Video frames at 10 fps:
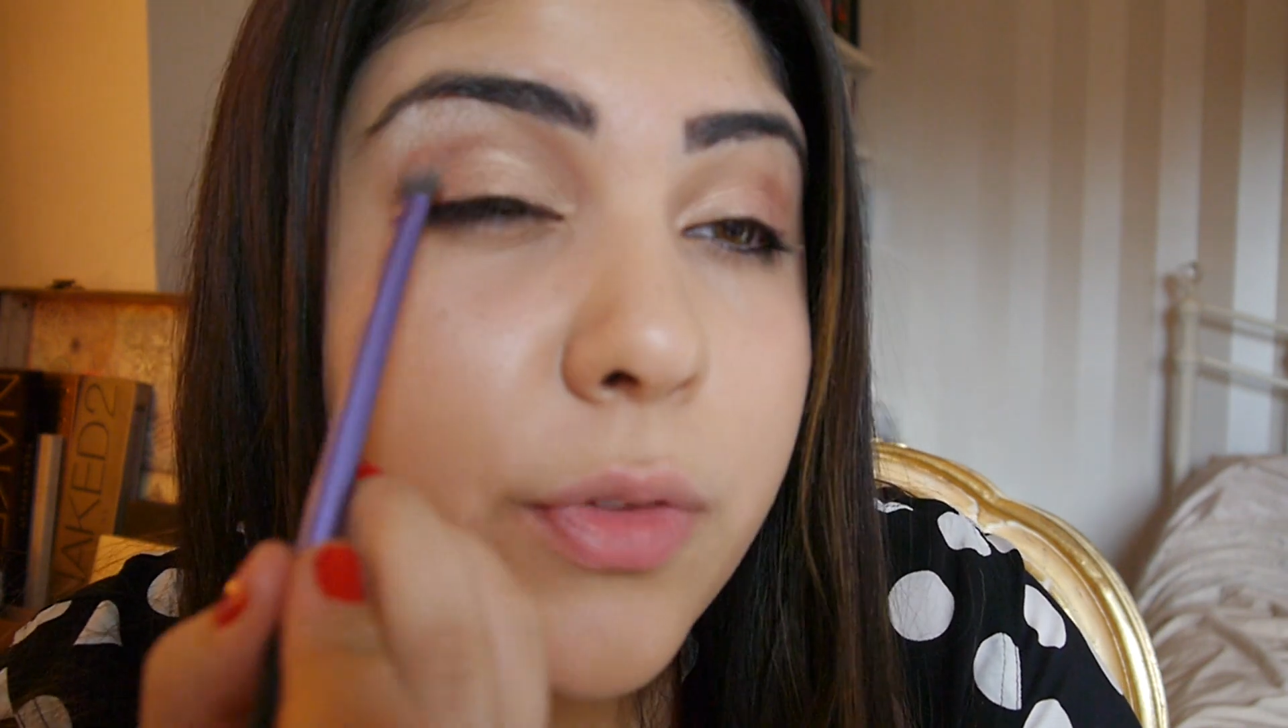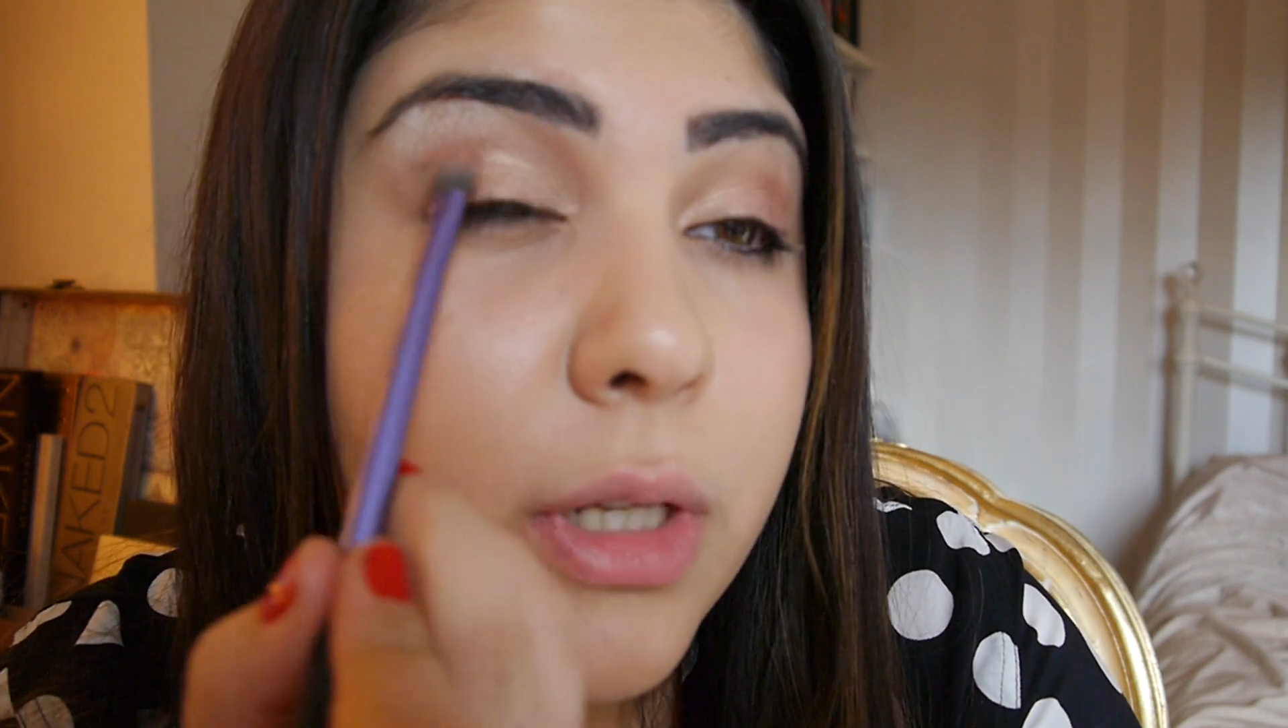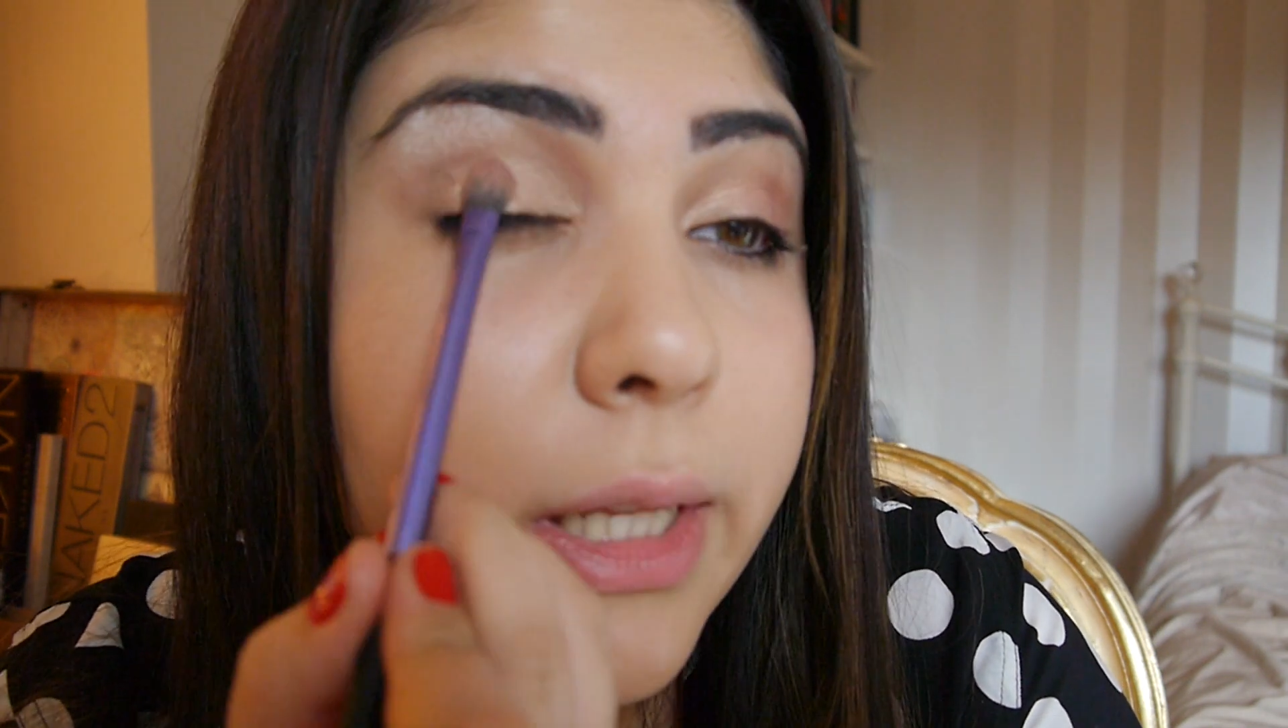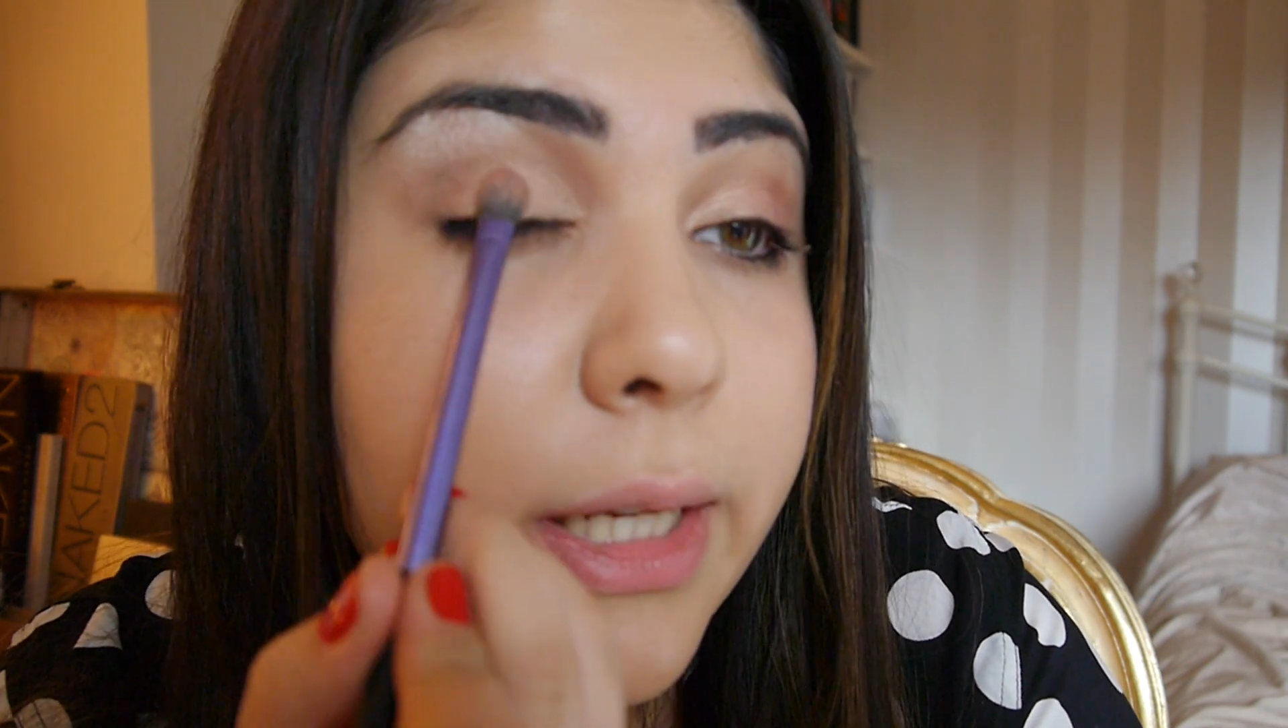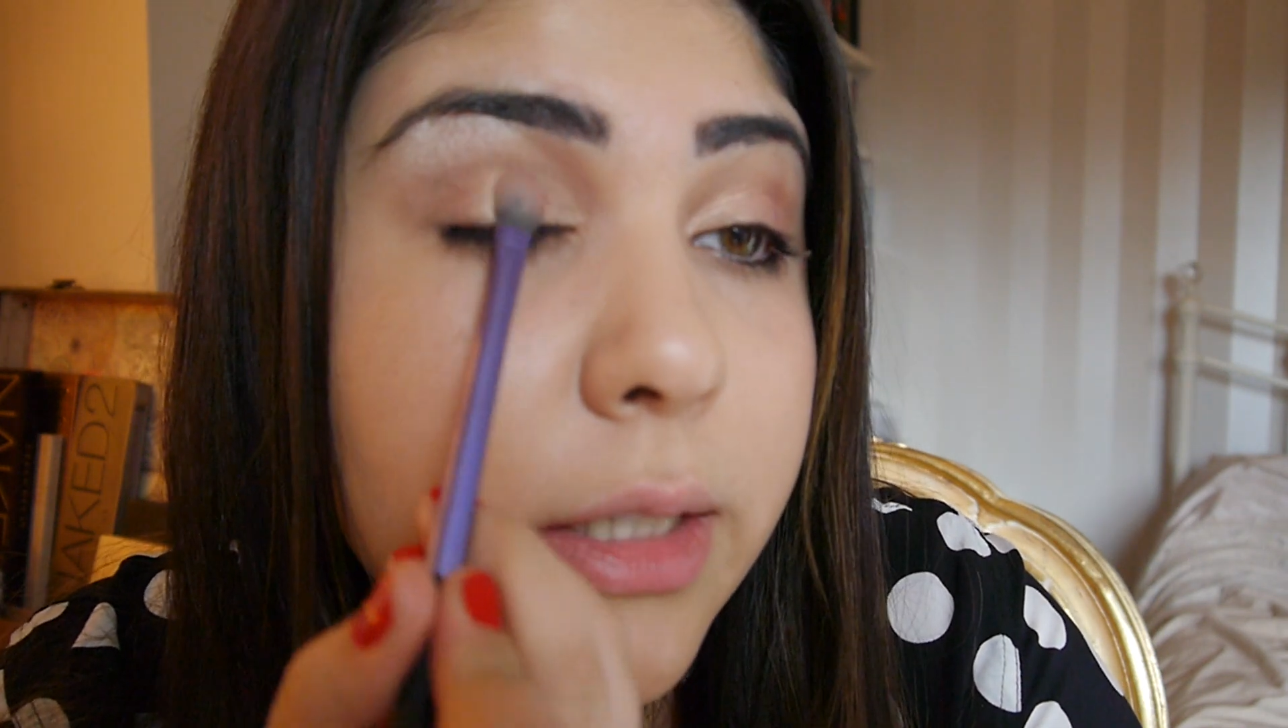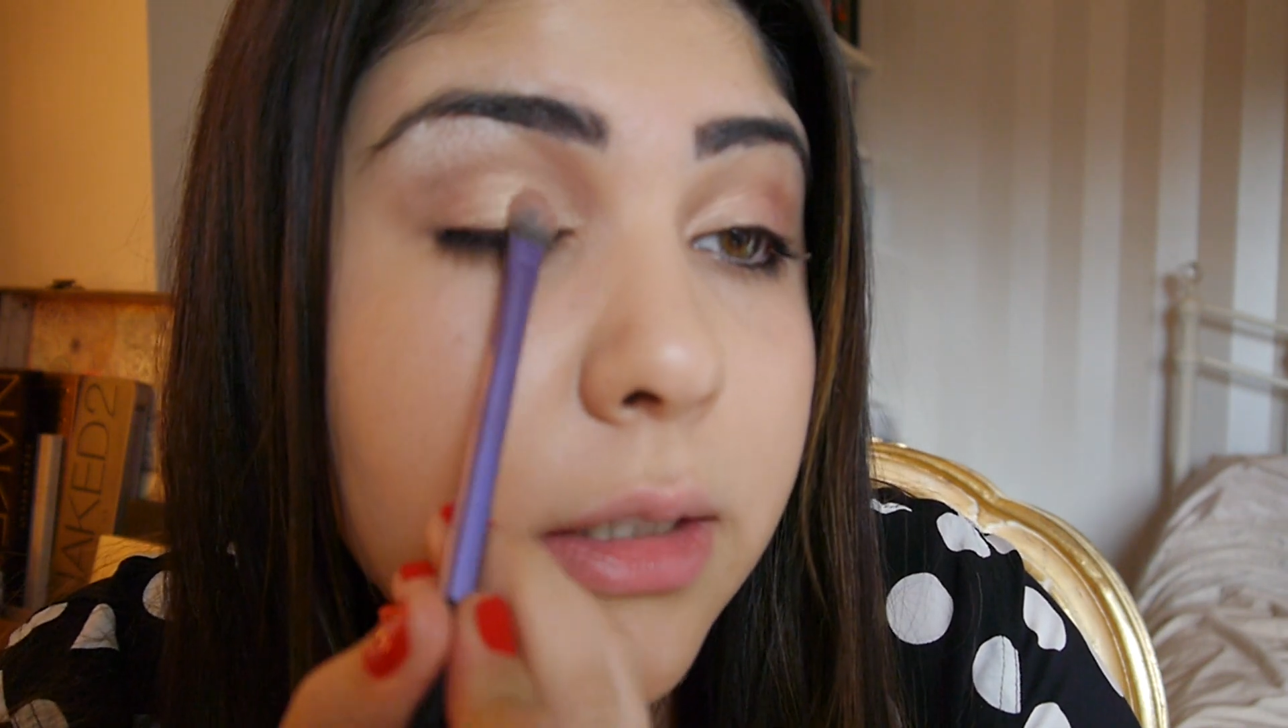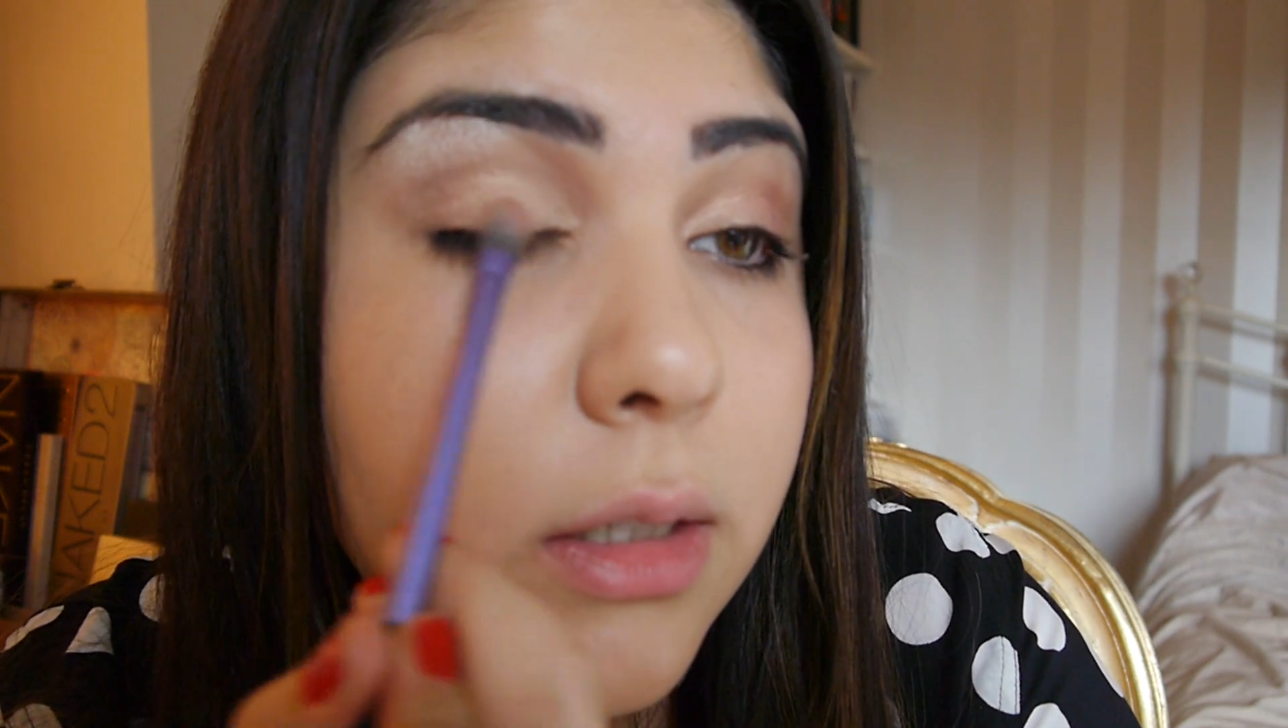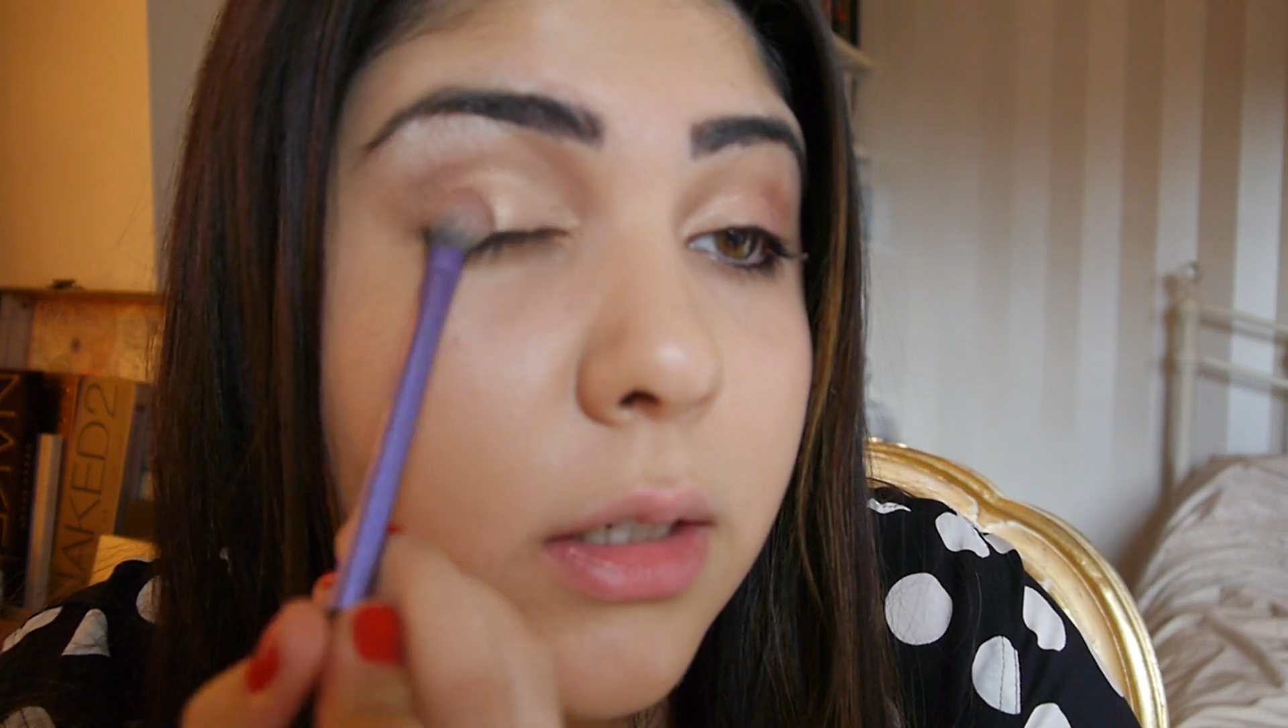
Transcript: of the lid